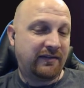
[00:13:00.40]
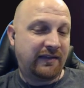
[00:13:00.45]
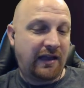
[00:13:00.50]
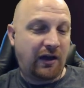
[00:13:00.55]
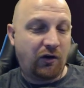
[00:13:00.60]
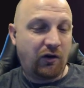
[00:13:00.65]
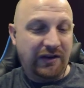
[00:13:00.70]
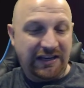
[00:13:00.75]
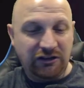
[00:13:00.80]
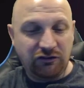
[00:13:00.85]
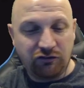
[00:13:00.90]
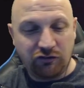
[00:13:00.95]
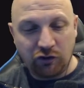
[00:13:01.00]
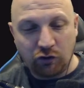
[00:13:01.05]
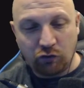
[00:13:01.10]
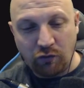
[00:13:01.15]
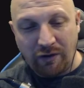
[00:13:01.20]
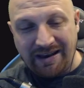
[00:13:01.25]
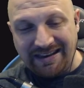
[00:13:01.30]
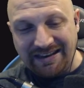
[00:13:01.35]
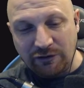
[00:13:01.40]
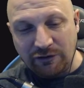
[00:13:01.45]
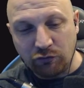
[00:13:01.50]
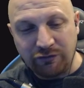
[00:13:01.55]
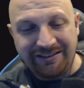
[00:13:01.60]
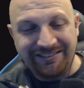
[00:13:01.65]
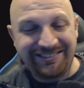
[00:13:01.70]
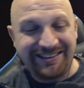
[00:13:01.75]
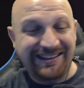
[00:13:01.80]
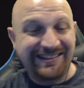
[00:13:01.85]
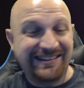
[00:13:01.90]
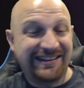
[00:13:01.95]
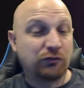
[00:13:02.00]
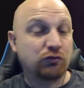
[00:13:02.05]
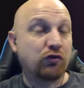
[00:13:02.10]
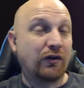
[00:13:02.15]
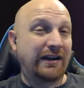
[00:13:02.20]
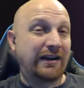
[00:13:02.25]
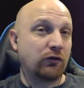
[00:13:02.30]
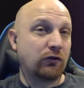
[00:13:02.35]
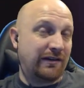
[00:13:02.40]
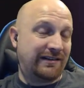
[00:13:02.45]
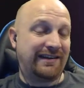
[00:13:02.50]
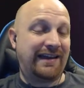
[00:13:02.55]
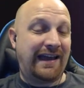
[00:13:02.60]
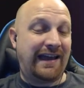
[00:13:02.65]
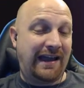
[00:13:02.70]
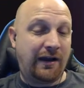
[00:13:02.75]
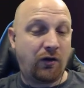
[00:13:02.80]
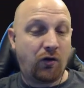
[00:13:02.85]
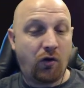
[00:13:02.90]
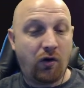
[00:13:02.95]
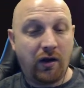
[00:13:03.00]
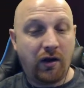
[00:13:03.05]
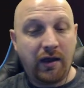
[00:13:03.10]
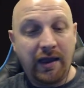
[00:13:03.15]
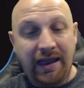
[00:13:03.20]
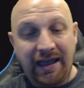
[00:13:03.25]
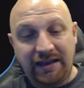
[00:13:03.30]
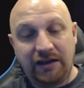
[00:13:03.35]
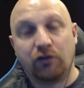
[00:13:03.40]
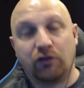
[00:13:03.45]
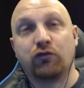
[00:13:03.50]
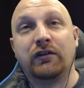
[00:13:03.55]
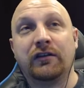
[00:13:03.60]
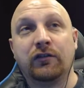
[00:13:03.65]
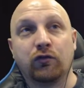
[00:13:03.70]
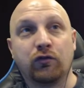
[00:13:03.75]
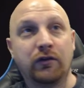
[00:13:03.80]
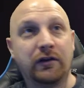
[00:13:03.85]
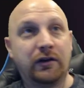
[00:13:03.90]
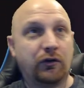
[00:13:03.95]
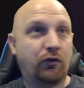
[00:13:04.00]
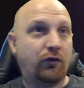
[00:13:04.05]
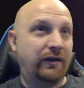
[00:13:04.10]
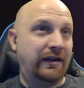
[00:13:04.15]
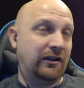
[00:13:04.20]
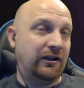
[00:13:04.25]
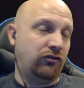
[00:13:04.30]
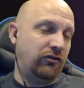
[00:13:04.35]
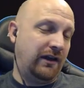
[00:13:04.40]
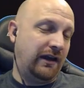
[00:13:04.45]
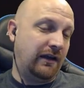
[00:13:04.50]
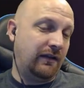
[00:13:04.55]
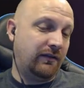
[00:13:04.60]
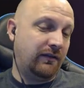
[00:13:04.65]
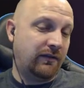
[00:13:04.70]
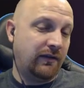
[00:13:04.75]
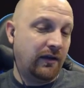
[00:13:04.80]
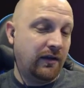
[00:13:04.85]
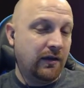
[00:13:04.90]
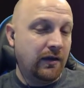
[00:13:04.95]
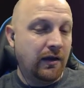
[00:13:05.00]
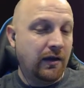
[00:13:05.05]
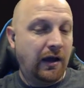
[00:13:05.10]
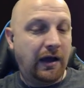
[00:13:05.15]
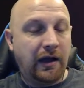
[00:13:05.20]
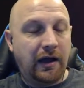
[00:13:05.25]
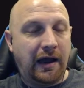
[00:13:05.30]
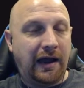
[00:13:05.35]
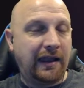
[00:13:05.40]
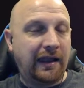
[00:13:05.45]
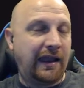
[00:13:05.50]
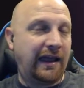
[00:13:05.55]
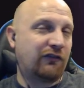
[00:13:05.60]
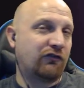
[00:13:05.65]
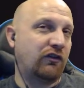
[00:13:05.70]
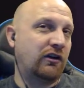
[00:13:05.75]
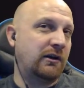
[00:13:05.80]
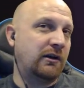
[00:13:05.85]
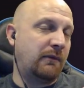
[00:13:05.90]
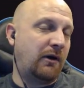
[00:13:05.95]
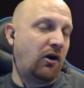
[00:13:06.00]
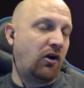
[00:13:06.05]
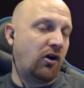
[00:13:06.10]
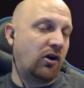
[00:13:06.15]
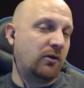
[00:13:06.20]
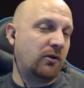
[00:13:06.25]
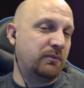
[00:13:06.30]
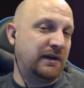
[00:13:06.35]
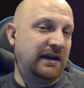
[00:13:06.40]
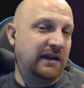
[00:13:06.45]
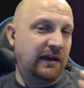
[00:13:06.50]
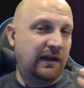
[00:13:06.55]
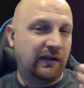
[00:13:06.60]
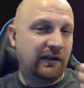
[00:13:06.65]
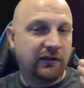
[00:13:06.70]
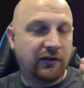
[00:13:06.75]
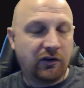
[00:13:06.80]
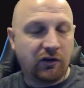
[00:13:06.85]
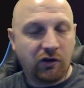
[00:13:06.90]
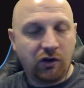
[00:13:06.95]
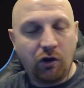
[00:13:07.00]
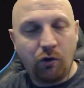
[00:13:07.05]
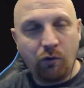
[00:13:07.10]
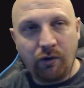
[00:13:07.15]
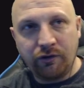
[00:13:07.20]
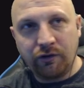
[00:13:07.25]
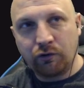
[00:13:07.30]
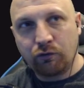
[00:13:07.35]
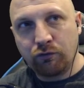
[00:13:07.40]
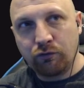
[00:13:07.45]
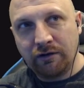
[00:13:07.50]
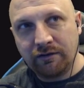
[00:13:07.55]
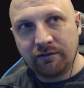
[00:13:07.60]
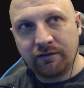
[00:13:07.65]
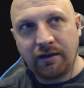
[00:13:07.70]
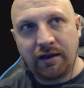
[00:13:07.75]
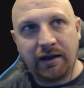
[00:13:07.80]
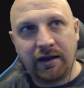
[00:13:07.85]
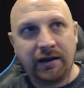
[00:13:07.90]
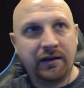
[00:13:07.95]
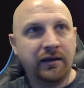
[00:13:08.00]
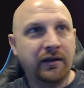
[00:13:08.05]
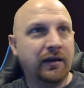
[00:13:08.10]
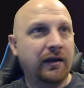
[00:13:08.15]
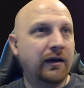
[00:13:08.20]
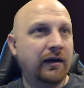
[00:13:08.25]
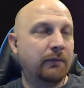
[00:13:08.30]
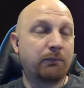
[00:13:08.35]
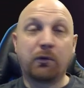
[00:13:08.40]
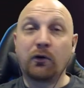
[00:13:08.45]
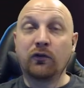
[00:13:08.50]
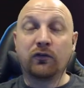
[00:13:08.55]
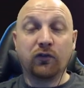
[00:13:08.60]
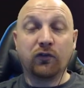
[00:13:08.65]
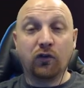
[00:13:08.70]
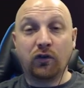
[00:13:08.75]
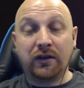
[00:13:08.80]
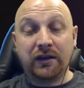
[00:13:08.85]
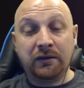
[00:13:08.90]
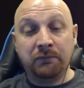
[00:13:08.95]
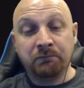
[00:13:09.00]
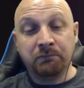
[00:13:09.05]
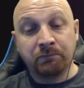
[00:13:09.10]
out each to grant increased greater attack and increased critical hit chance. I like running my RB a little low on the crit side, personally.